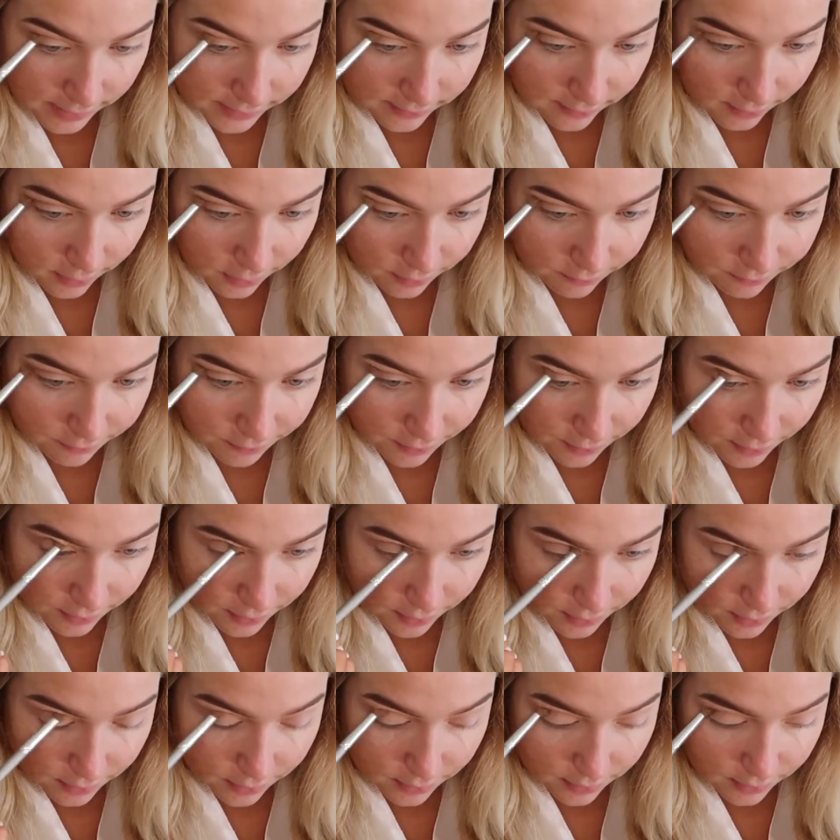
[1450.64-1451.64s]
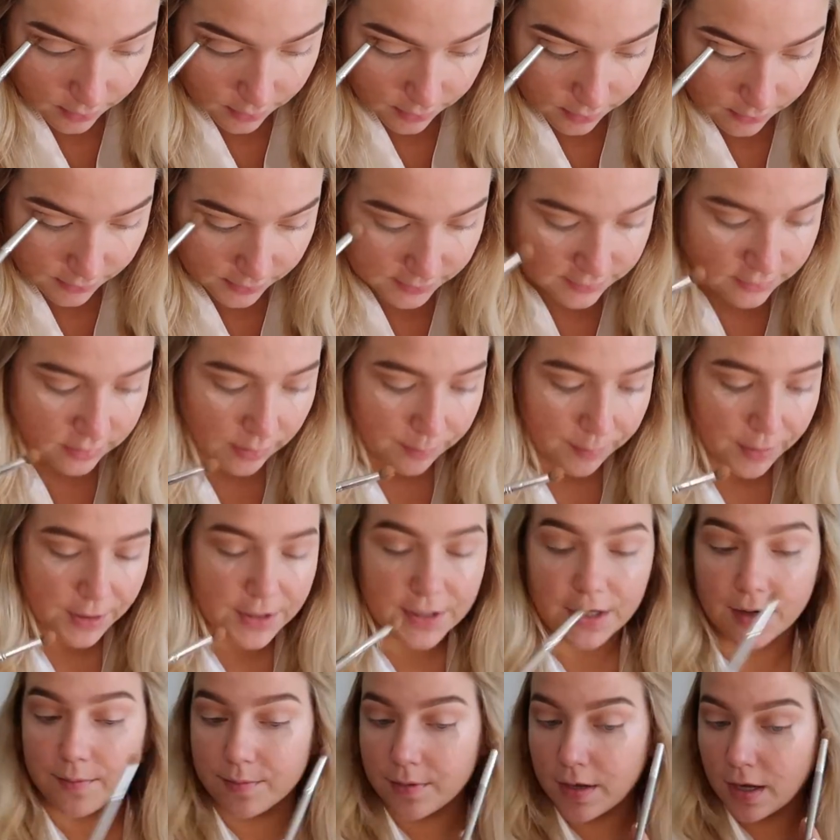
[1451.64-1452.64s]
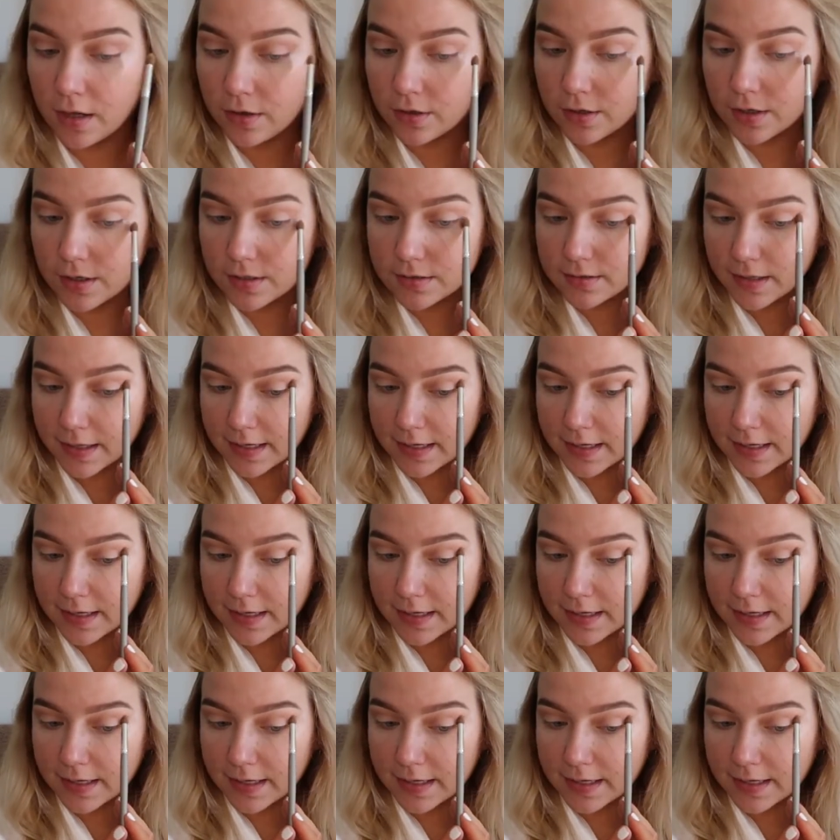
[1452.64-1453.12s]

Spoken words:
I love the Summer Yum color.